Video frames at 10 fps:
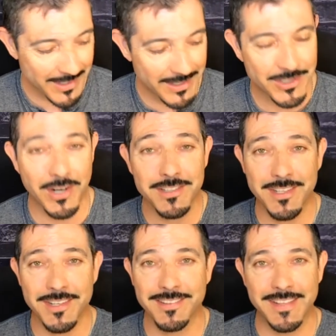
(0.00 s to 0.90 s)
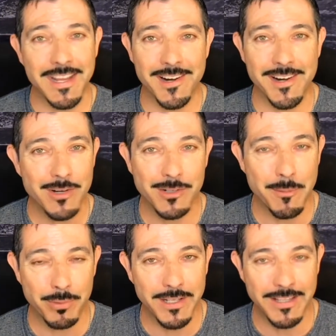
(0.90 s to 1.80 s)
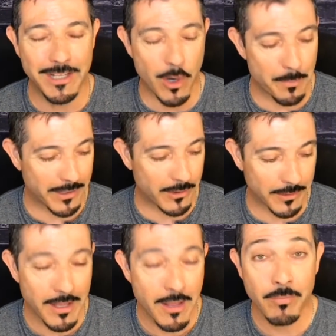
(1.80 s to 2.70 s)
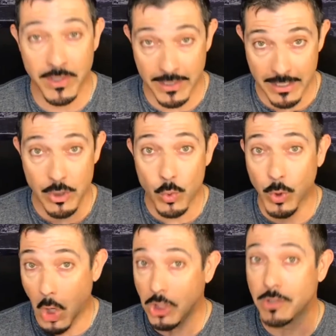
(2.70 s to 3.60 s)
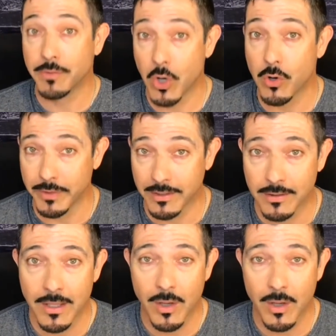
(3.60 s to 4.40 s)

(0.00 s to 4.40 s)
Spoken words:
Church and state are now completely commingled to the new law of COVID.